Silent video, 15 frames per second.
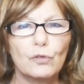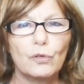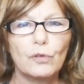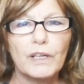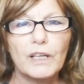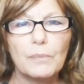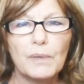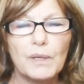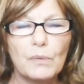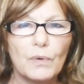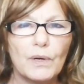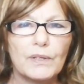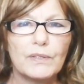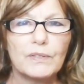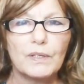joining me
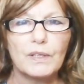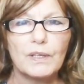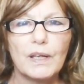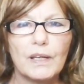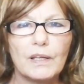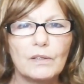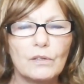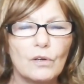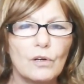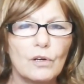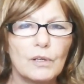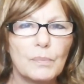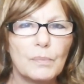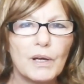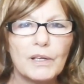once again
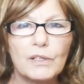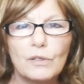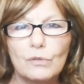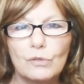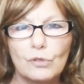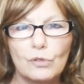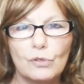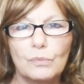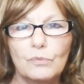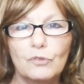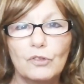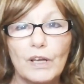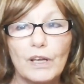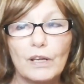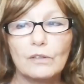on my YouTube
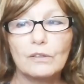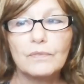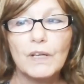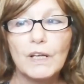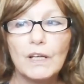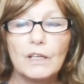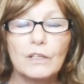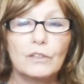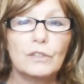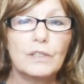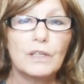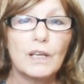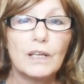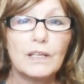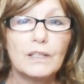channel.
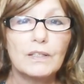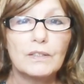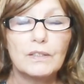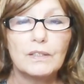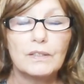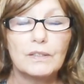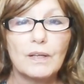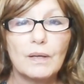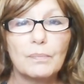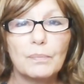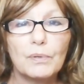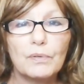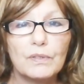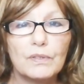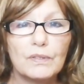Today is
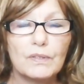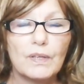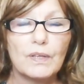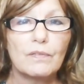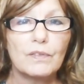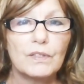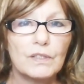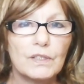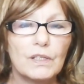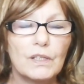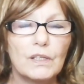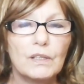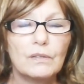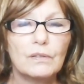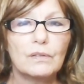December the
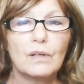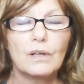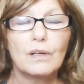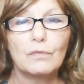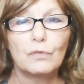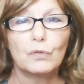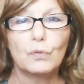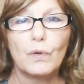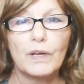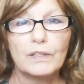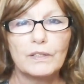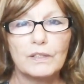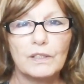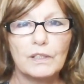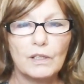17th of
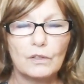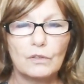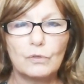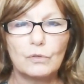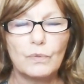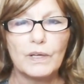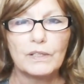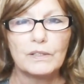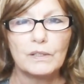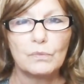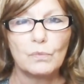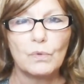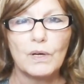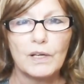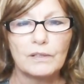
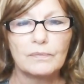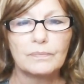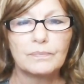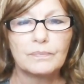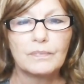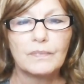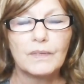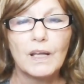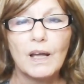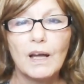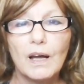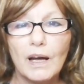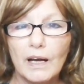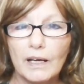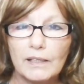2021.
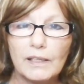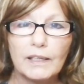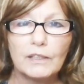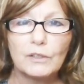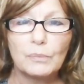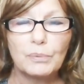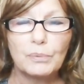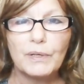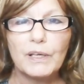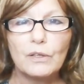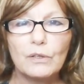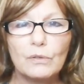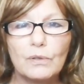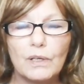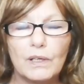I'd like to bring
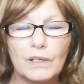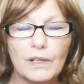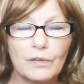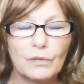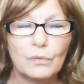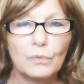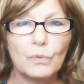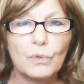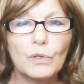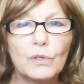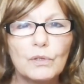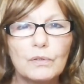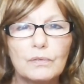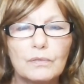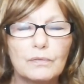you another
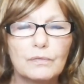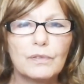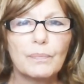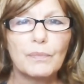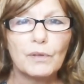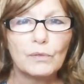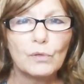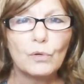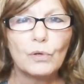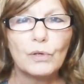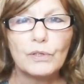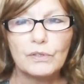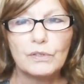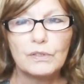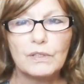word from the
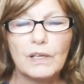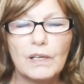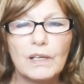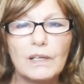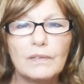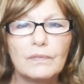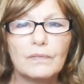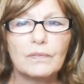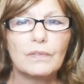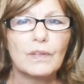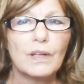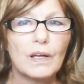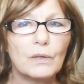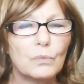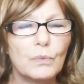Lord today
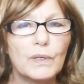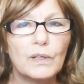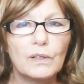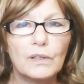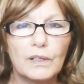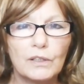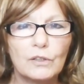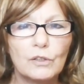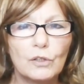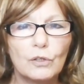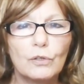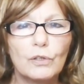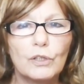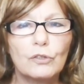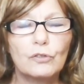that will
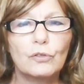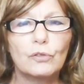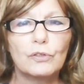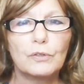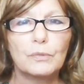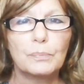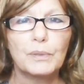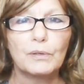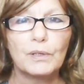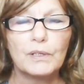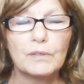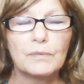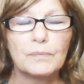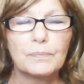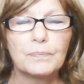encourage your spirit.